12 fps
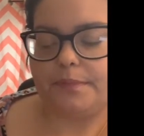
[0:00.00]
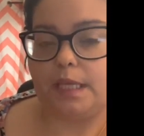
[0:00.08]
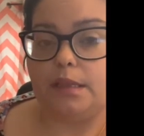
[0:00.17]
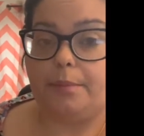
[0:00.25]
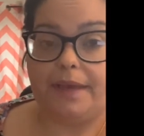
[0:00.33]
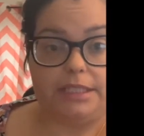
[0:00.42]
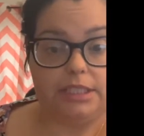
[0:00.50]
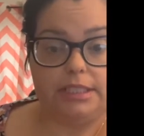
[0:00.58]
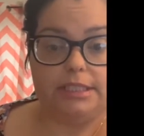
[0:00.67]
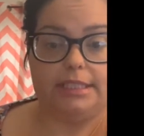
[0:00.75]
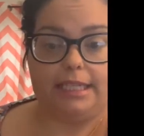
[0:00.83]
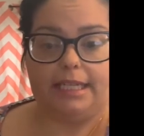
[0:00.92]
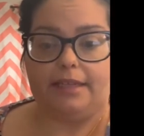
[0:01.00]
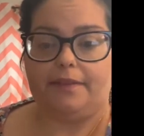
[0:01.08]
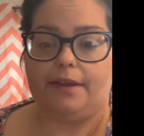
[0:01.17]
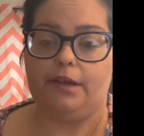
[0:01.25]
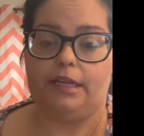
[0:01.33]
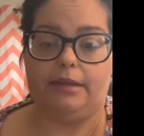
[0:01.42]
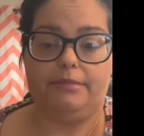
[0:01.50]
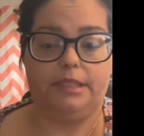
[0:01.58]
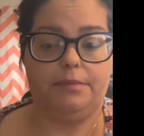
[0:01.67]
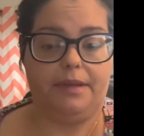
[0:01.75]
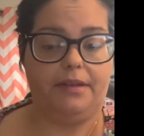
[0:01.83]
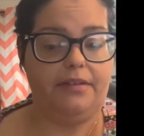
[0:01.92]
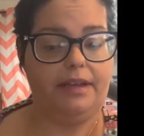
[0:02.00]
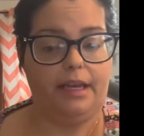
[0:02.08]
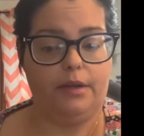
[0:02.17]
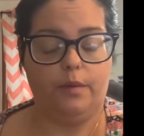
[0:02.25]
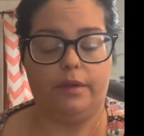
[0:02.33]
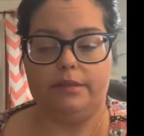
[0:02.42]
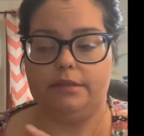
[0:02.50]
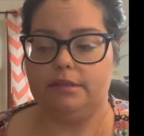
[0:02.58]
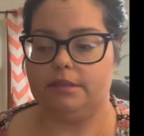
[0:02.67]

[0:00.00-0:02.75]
The patient is stating that her name is Mary Edwards.